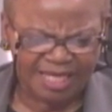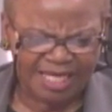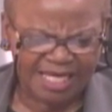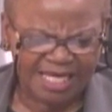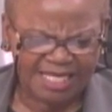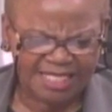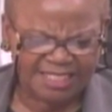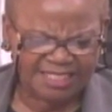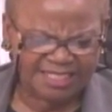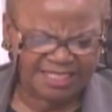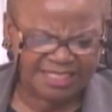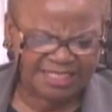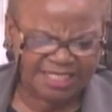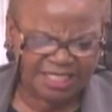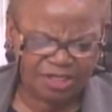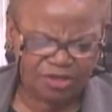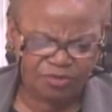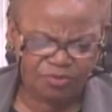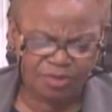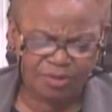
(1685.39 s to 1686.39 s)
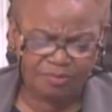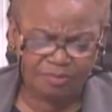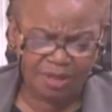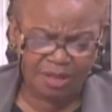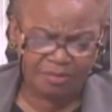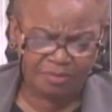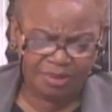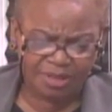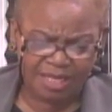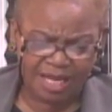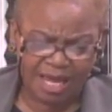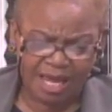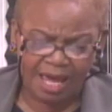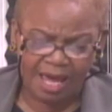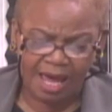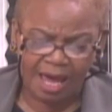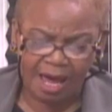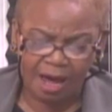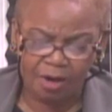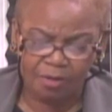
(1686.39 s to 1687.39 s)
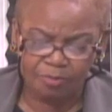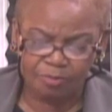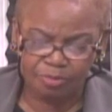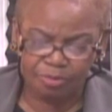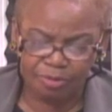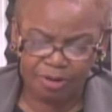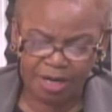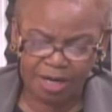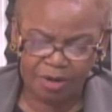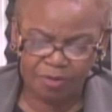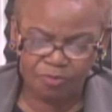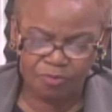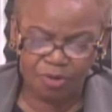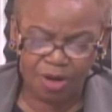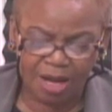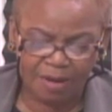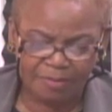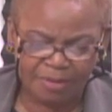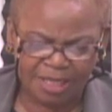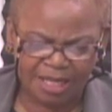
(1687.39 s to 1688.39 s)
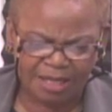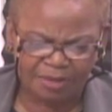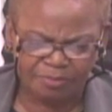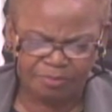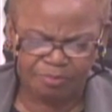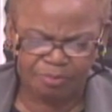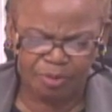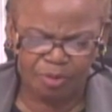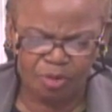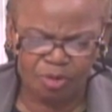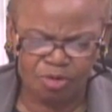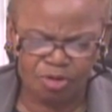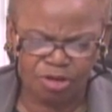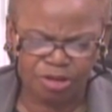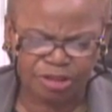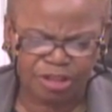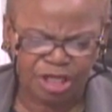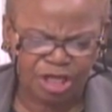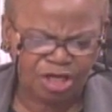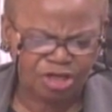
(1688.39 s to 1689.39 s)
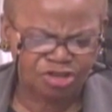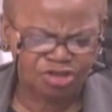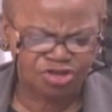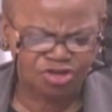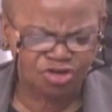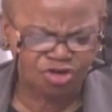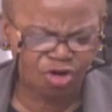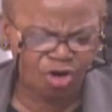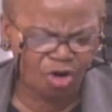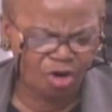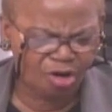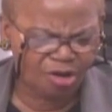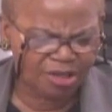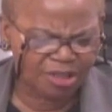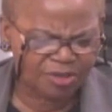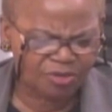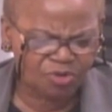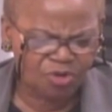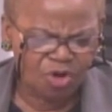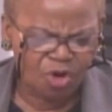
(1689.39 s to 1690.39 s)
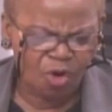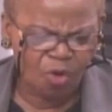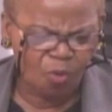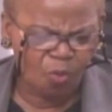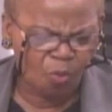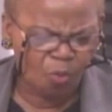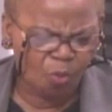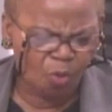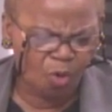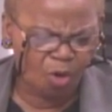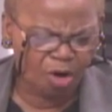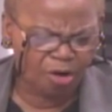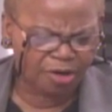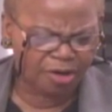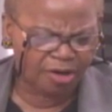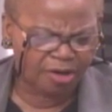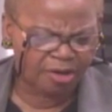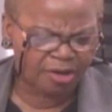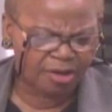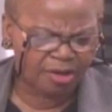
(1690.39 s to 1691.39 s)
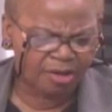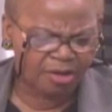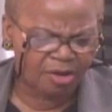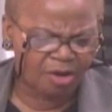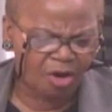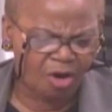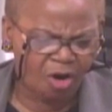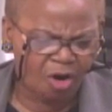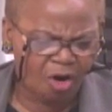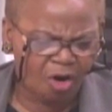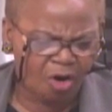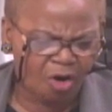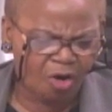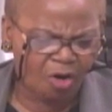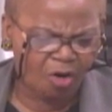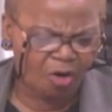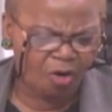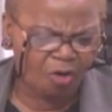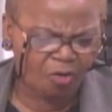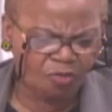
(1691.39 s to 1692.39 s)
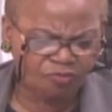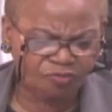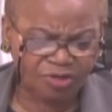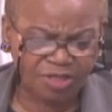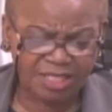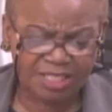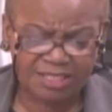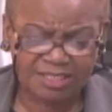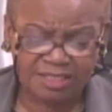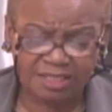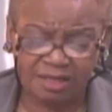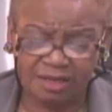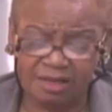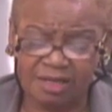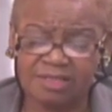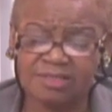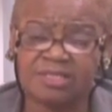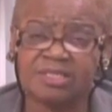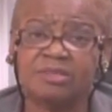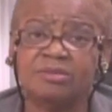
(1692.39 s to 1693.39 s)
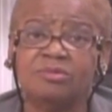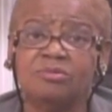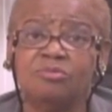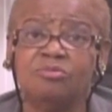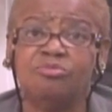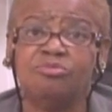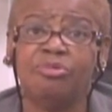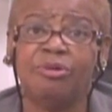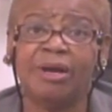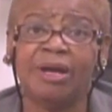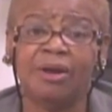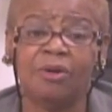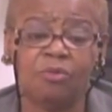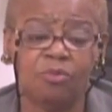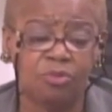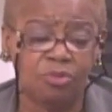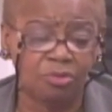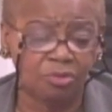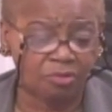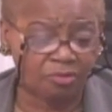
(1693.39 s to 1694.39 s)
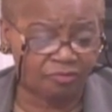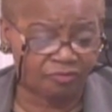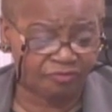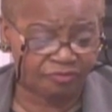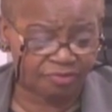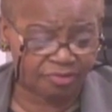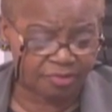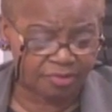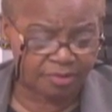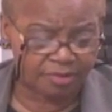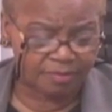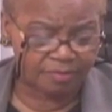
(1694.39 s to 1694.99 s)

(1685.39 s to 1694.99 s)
He still remembered how Br'er Rabbit had poured scalding water over his cousin, Br'er Wolf.